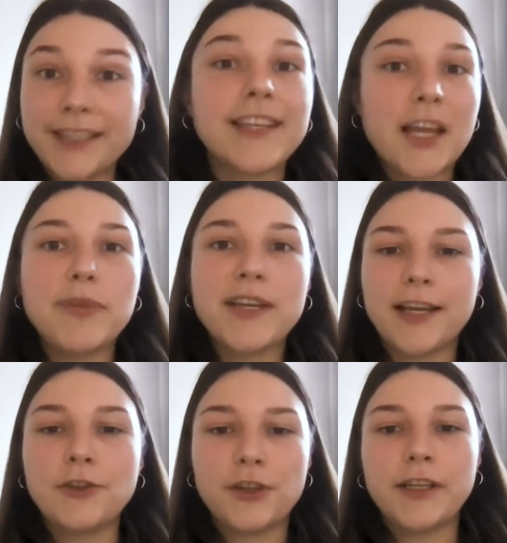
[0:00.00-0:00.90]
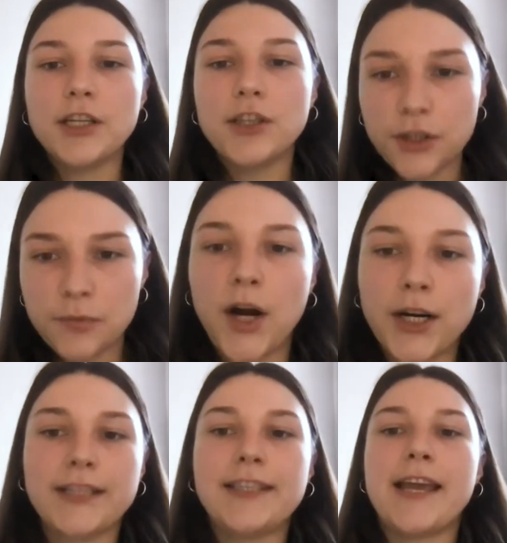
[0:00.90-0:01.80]
this can be essentially good
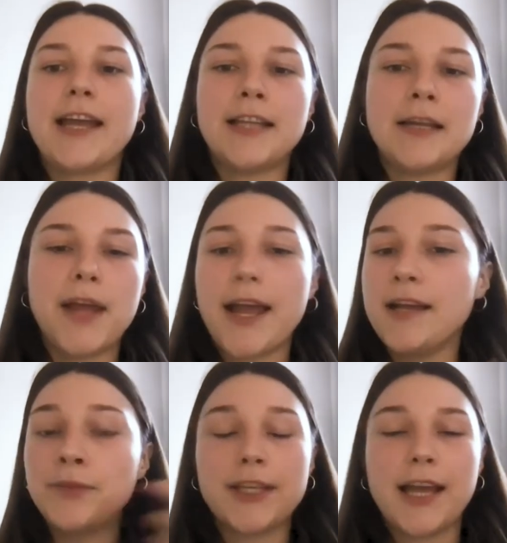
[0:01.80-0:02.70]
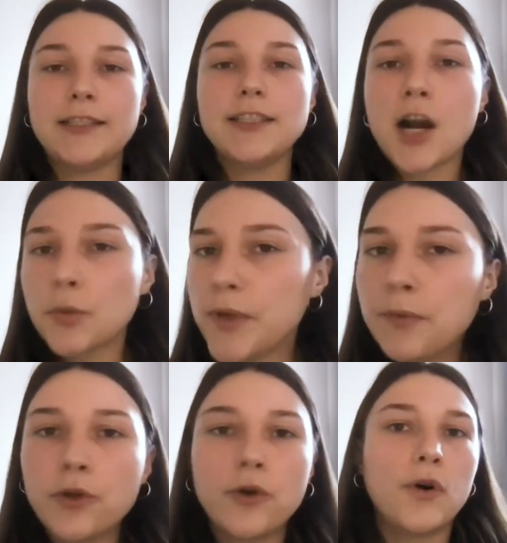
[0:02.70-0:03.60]
marketing aimed at young
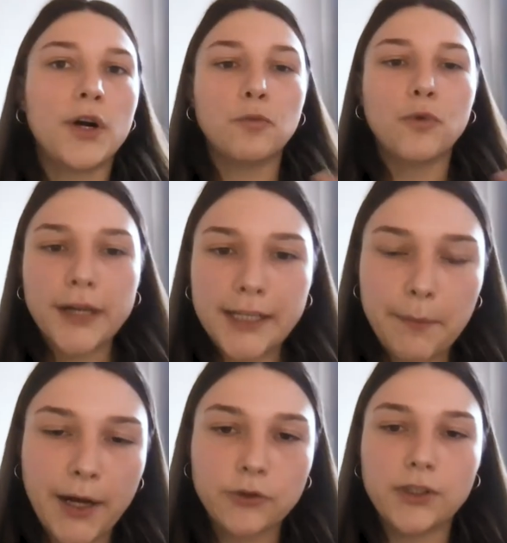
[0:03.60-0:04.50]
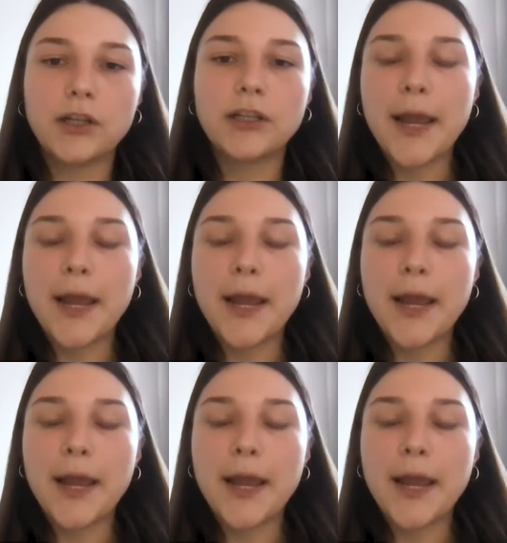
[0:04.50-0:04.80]
people who are worried about the